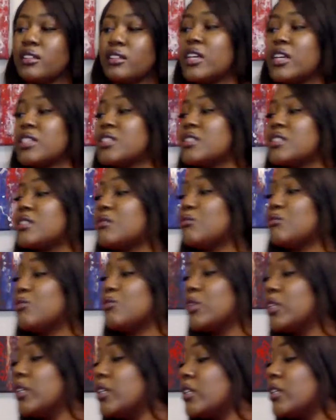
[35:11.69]
that's
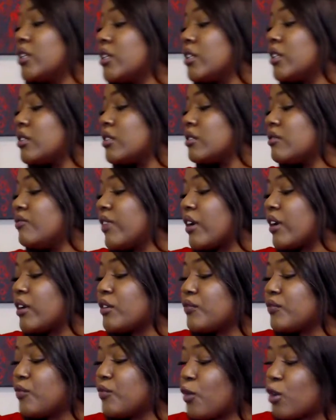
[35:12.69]
really good,
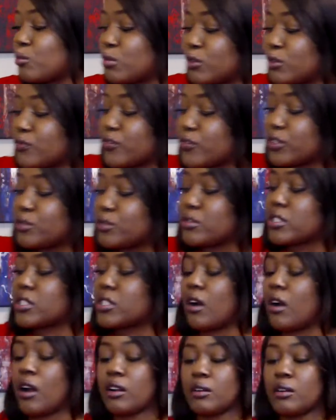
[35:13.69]
very affordable for you to
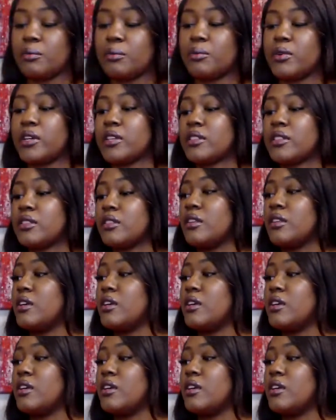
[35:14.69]
start up with.